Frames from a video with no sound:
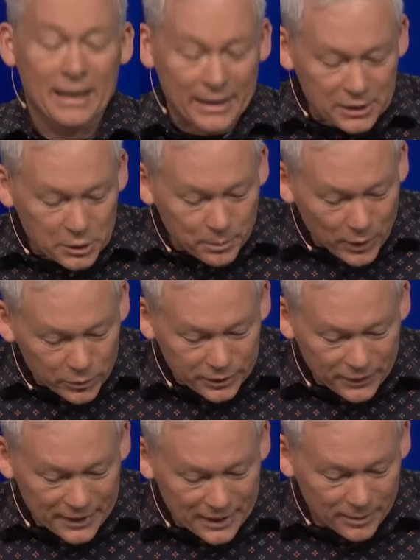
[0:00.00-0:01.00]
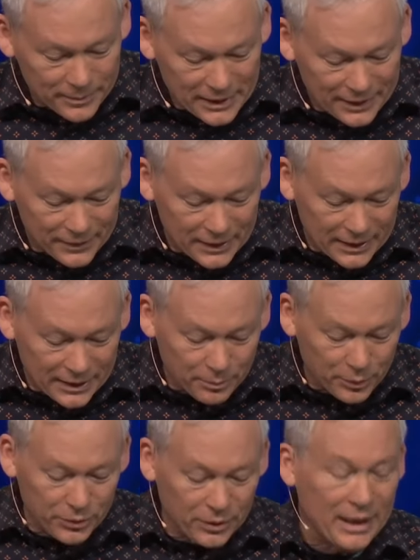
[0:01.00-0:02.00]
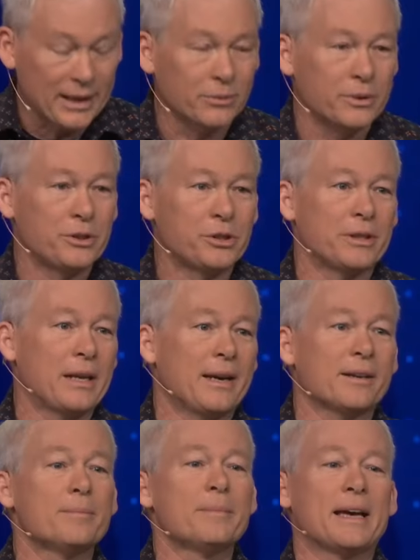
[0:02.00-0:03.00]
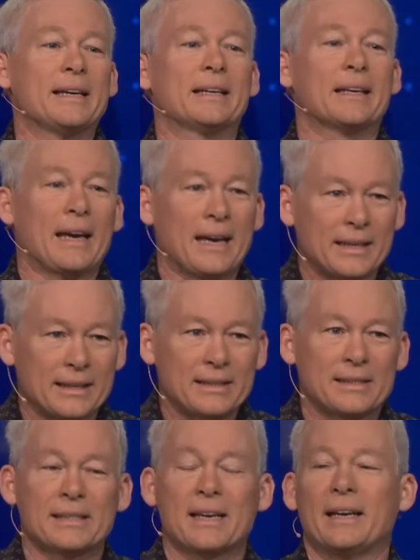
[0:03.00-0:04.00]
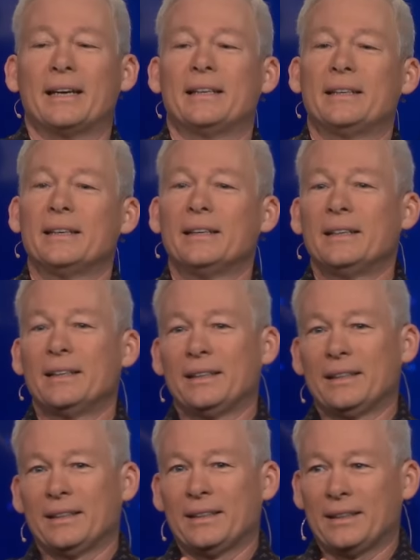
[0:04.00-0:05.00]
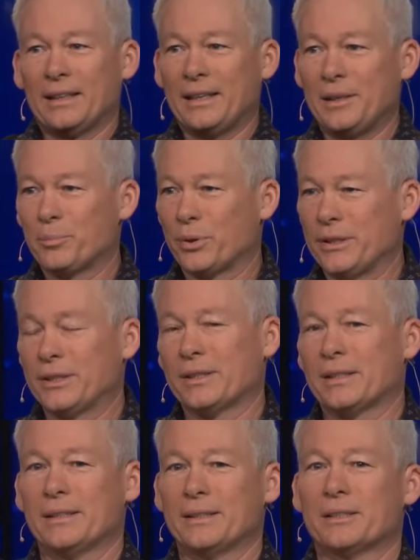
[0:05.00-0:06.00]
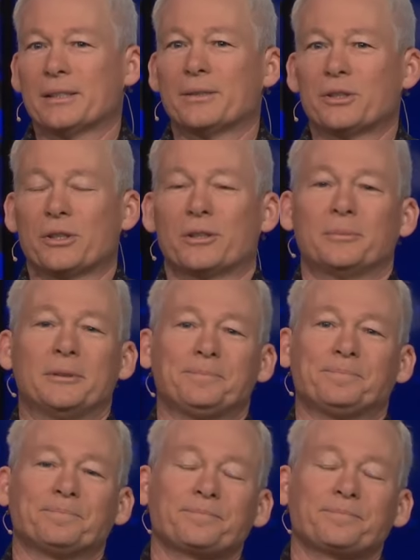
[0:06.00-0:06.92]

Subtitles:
He spoke to them in the Hebrew language and Aramaic, and he said, and he preaches his sermon.